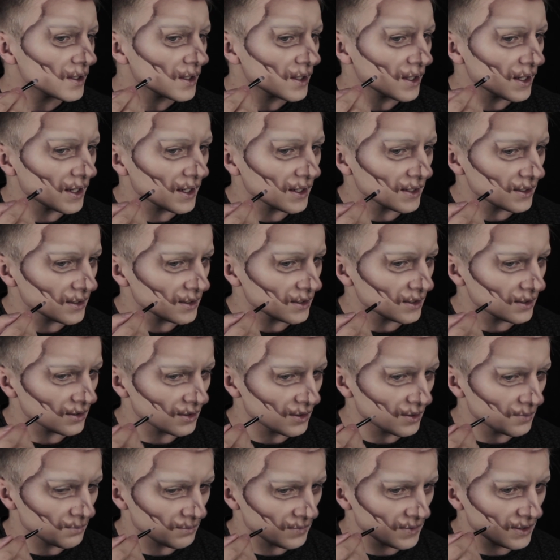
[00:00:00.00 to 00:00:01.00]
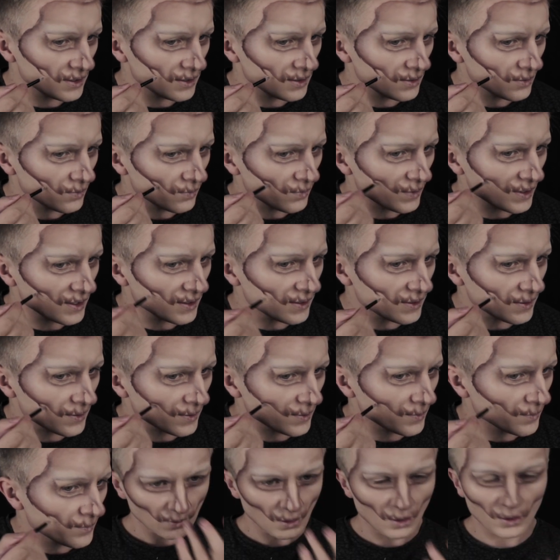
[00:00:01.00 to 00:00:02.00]
I.e. me right here.
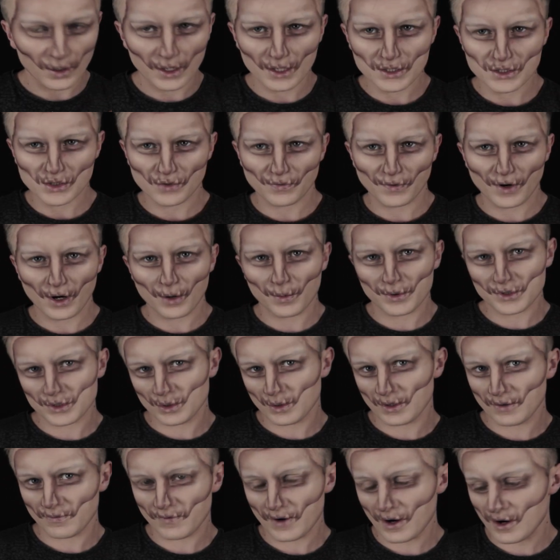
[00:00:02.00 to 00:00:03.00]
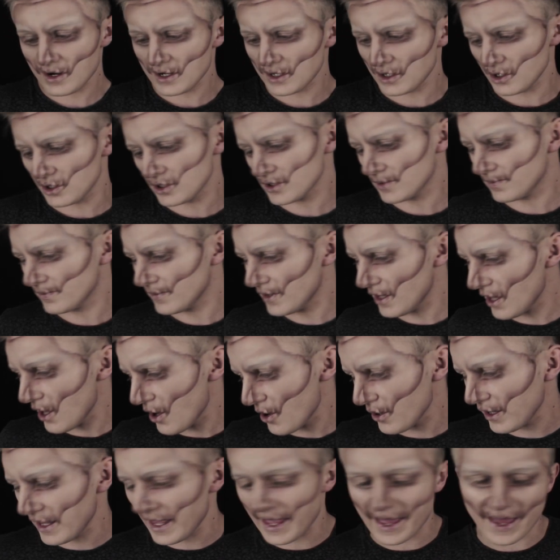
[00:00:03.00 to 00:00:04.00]
Okay, so far we're doing very good.
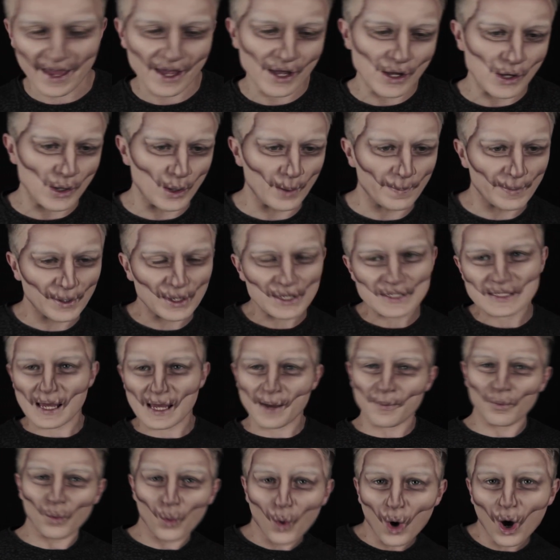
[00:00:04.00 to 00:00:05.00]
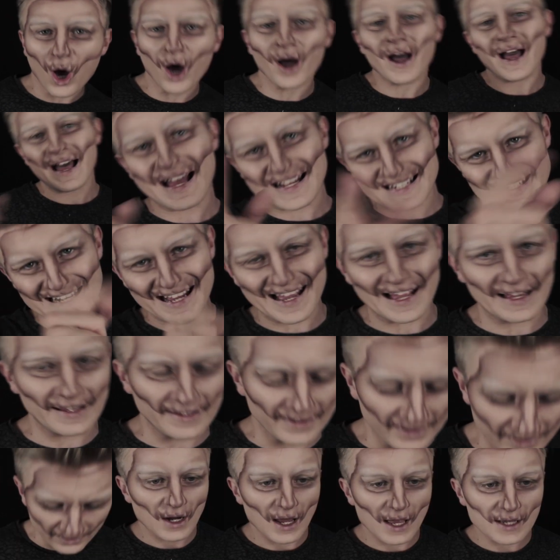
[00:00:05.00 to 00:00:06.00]
Okay, cool, because I'm what a
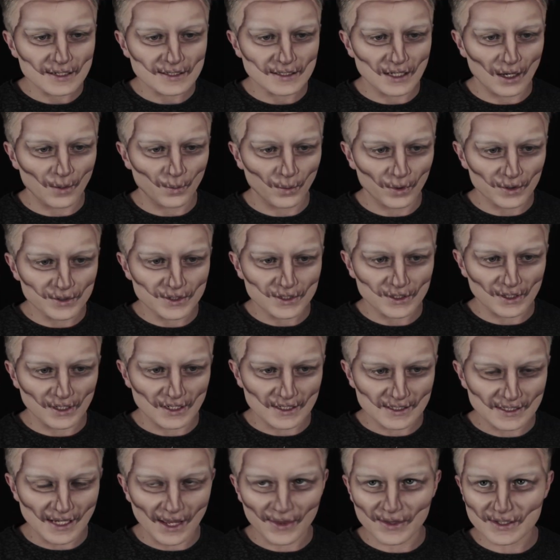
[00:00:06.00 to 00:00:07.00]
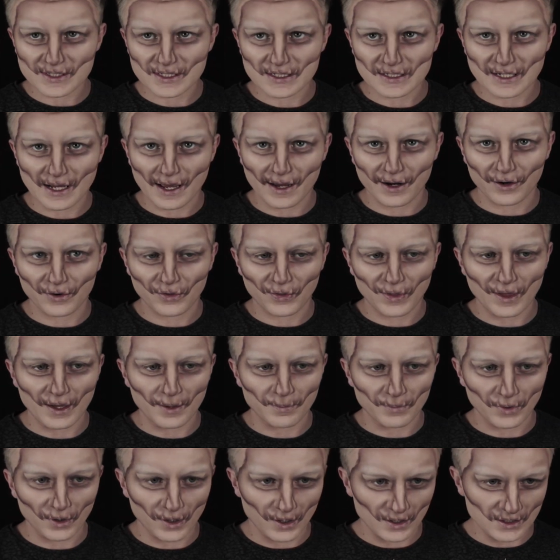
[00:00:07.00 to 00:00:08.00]
talent. Next up, we're just gonna set this entire thing
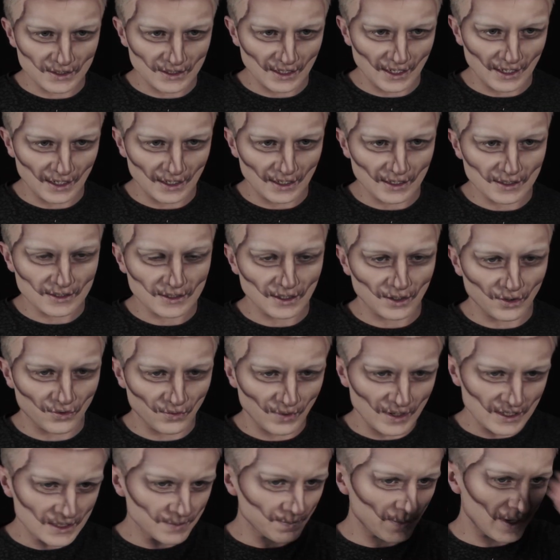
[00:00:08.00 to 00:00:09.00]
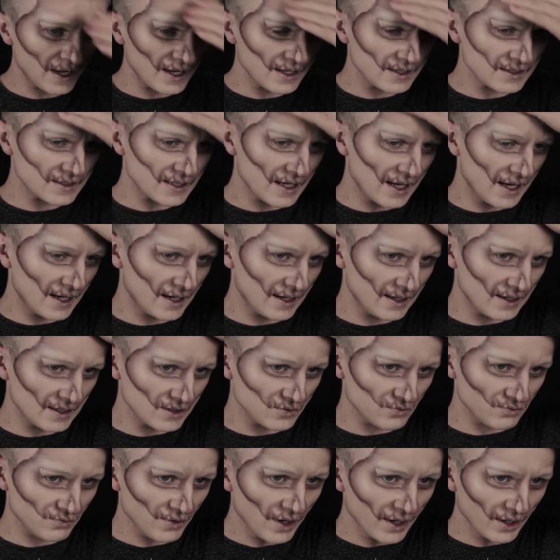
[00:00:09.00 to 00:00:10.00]
because it is grease paint and it is
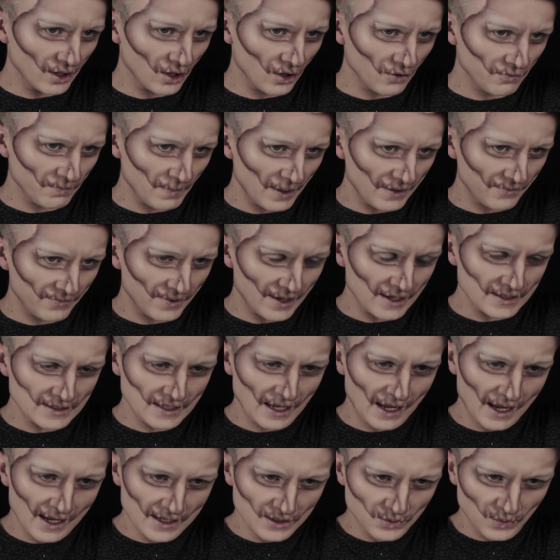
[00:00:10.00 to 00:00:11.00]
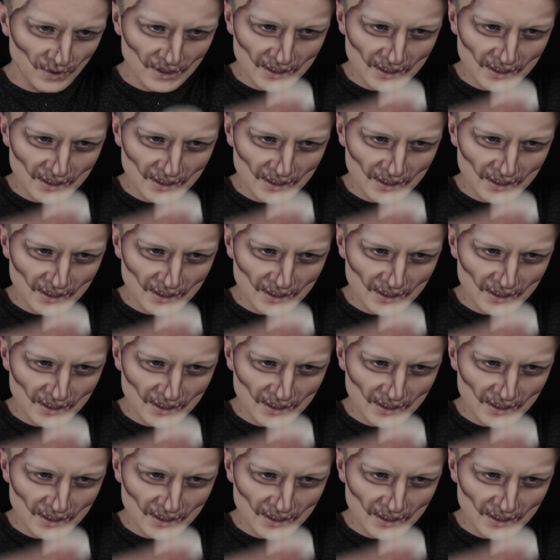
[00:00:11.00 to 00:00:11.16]
running off my face as we